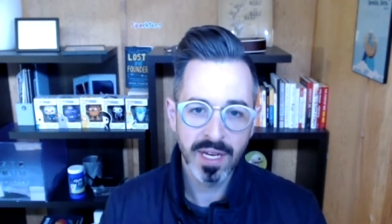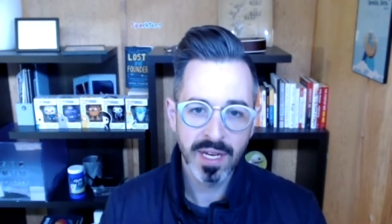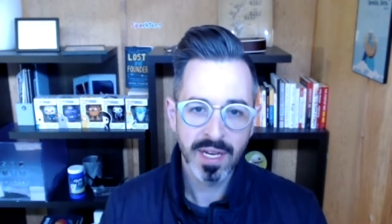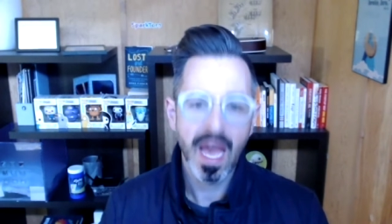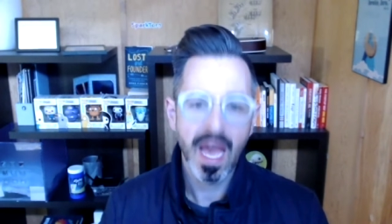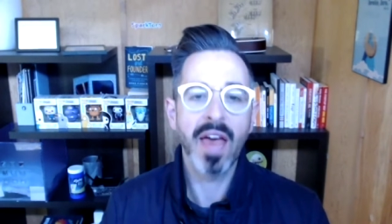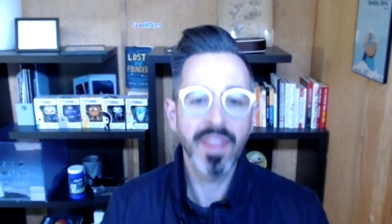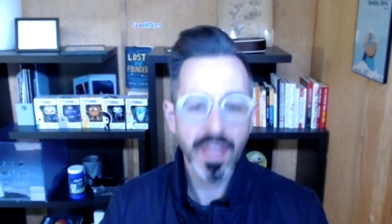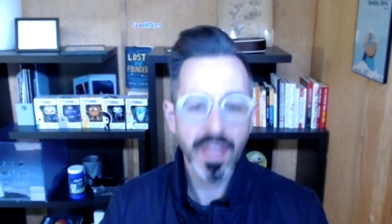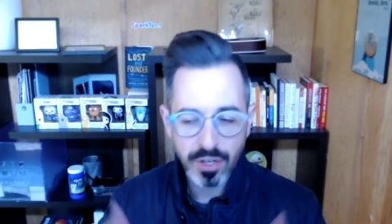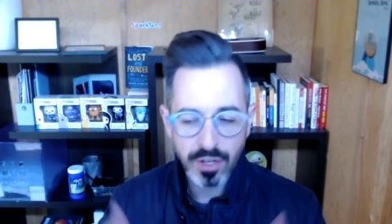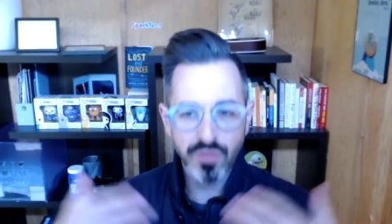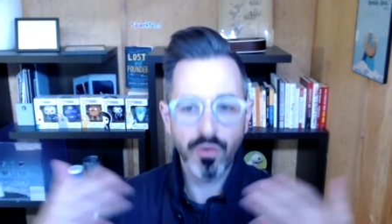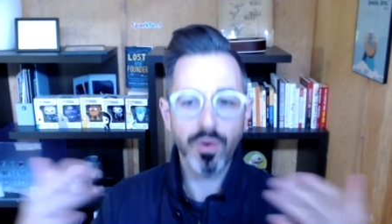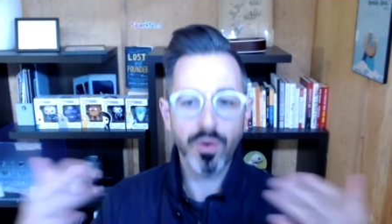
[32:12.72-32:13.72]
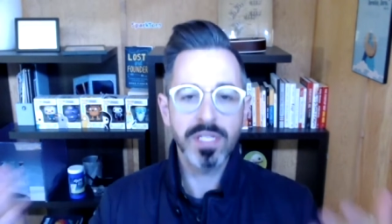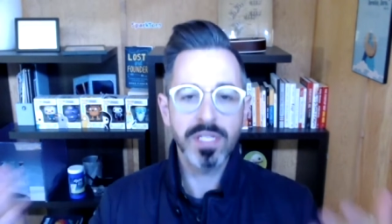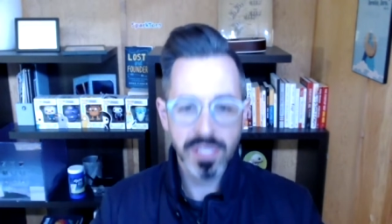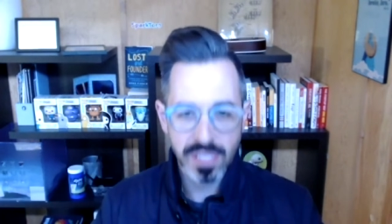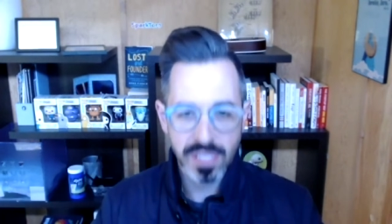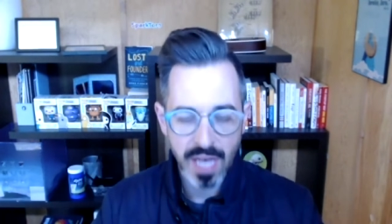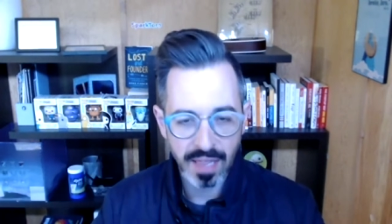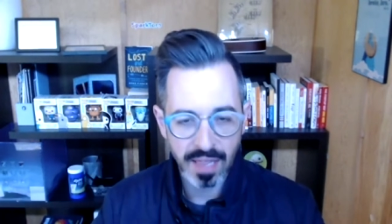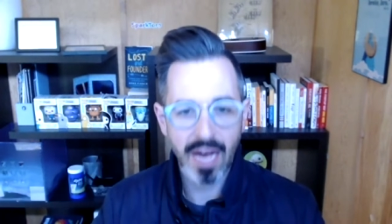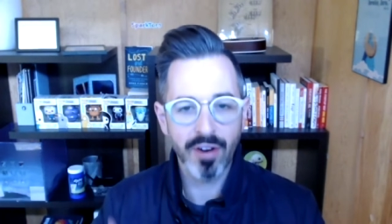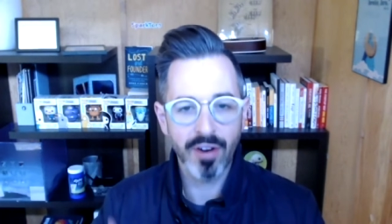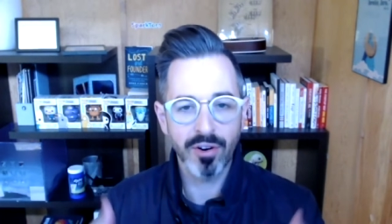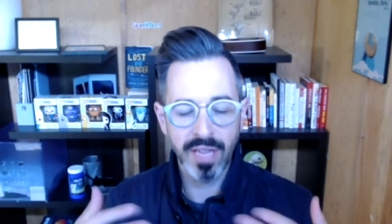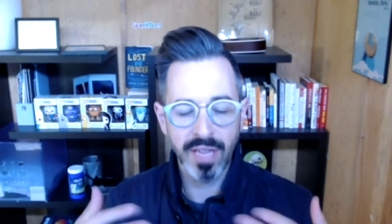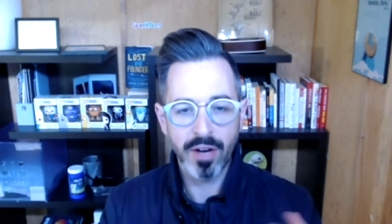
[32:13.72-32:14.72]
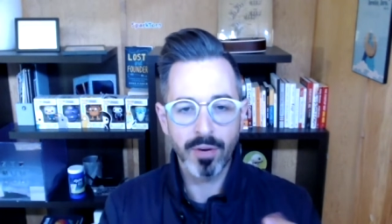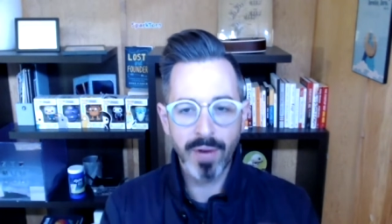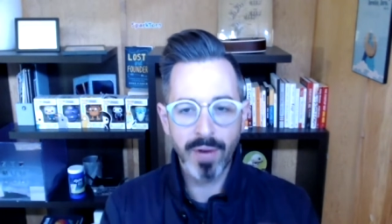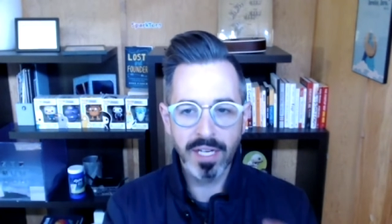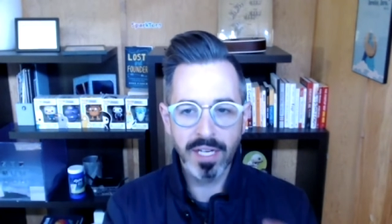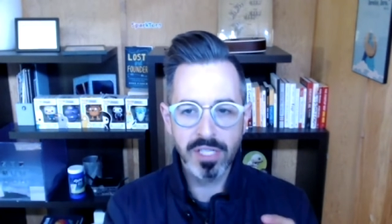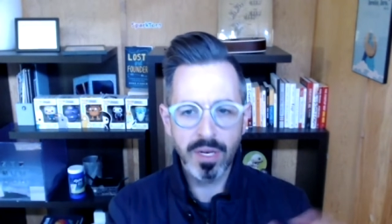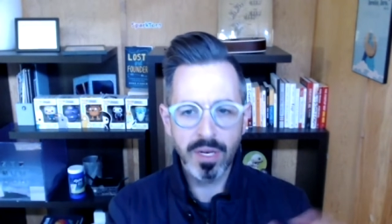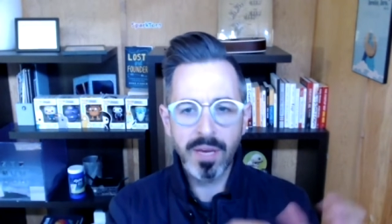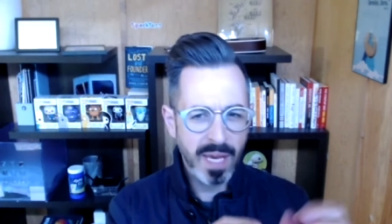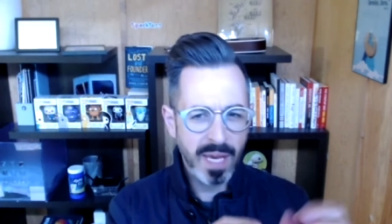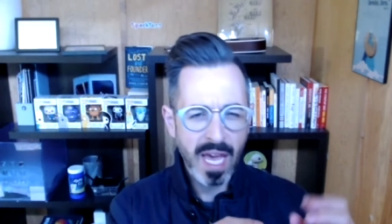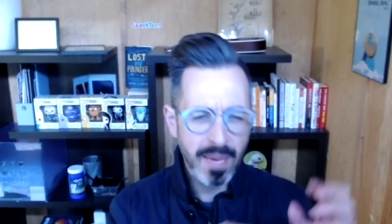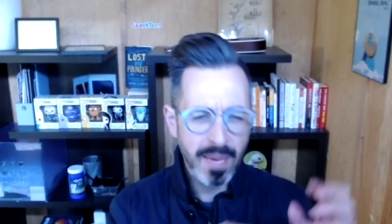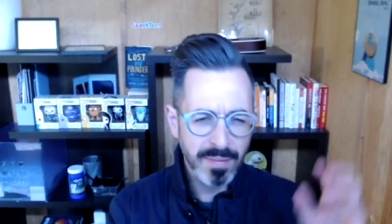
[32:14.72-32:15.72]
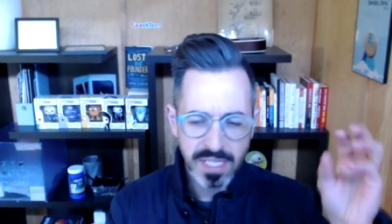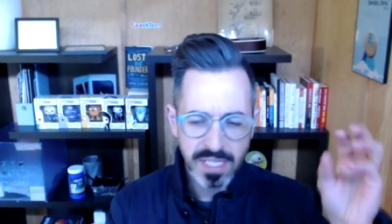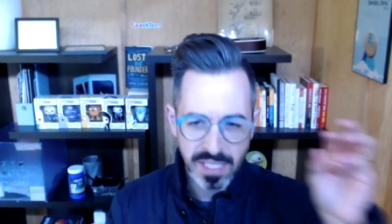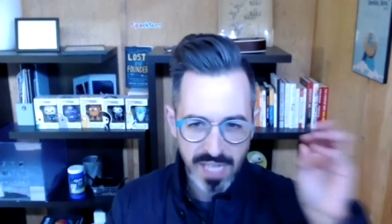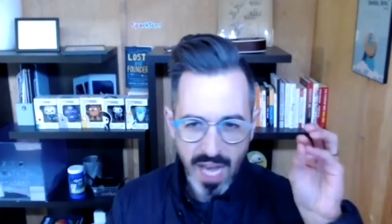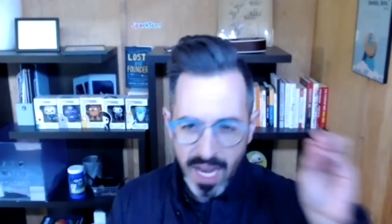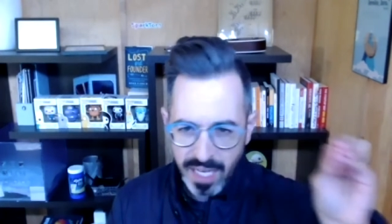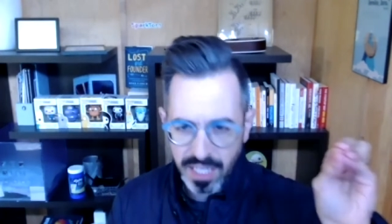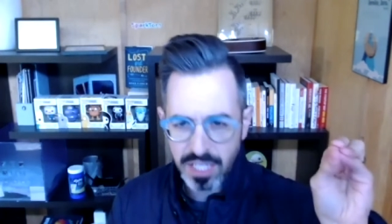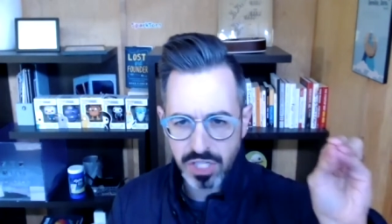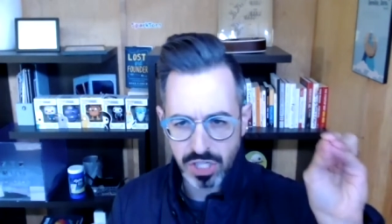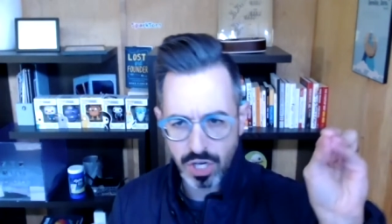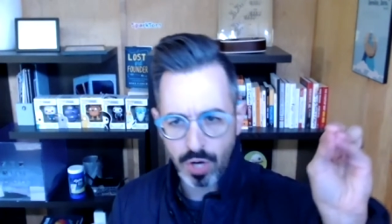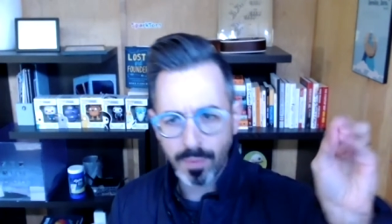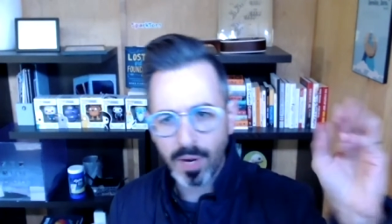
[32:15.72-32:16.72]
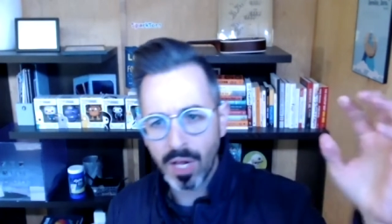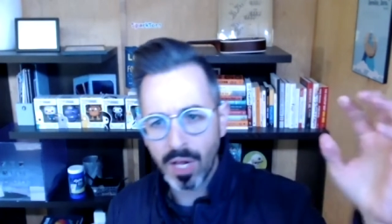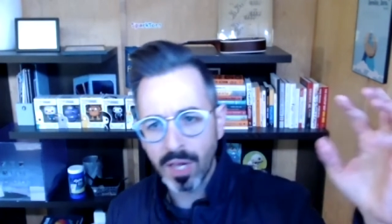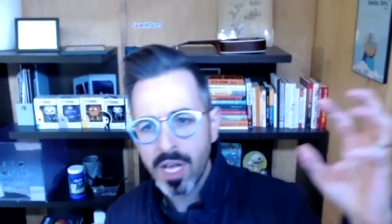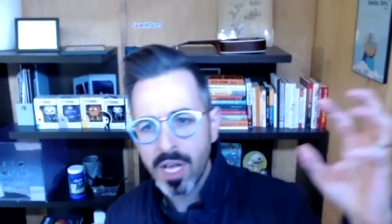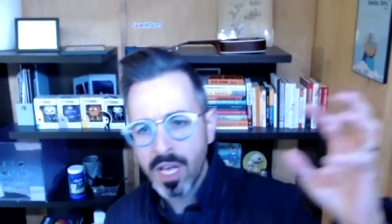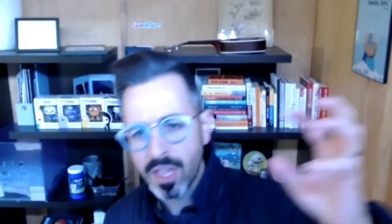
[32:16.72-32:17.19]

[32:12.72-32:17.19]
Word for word: and then those voices got louder and louder, right? And so it became this tiny snowball that